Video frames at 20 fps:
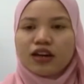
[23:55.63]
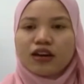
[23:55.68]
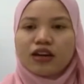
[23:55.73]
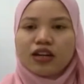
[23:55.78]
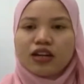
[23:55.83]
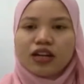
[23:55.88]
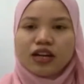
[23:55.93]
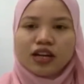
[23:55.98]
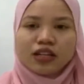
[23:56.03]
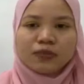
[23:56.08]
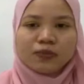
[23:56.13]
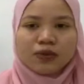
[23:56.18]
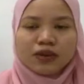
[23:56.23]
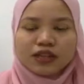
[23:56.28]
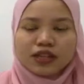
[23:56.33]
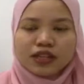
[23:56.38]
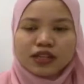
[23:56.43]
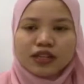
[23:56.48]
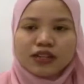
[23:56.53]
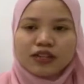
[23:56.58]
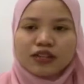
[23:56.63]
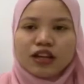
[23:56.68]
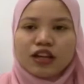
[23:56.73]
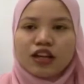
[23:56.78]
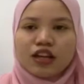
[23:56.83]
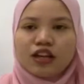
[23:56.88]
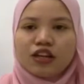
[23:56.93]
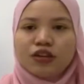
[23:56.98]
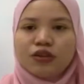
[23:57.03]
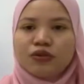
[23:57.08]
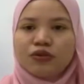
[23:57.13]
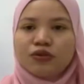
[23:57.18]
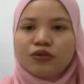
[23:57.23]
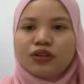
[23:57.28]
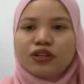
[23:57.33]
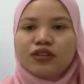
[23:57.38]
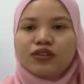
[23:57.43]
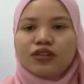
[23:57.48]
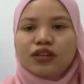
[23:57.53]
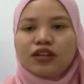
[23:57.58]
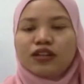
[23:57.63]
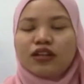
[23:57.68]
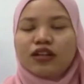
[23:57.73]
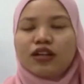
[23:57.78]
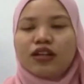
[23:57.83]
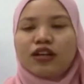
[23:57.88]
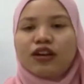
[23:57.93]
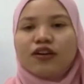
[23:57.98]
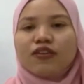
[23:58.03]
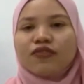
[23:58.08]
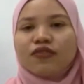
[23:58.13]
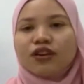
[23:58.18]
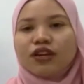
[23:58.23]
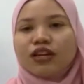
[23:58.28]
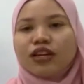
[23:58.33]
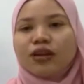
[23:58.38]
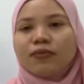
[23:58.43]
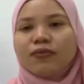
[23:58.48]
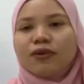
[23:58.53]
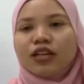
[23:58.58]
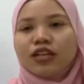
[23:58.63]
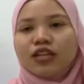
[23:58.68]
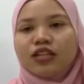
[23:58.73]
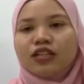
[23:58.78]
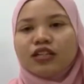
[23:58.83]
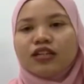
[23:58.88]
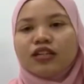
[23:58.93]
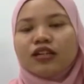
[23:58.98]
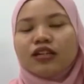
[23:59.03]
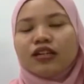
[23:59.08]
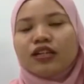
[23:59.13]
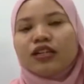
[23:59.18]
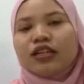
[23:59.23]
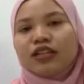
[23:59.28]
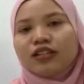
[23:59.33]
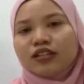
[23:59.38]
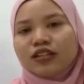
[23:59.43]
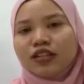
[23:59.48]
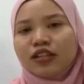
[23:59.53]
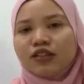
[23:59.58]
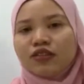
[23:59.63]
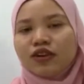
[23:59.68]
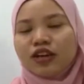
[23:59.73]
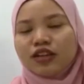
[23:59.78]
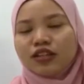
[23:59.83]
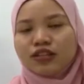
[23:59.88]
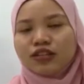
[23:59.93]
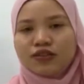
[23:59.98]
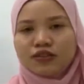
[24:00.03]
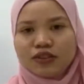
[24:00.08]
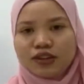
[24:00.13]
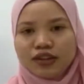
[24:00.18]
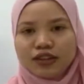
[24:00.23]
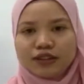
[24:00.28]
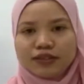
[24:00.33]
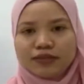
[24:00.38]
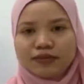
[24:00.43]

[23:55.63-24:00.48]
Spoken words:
on the export sales due to the strengthening of ringgit Malaysia against the US dollar.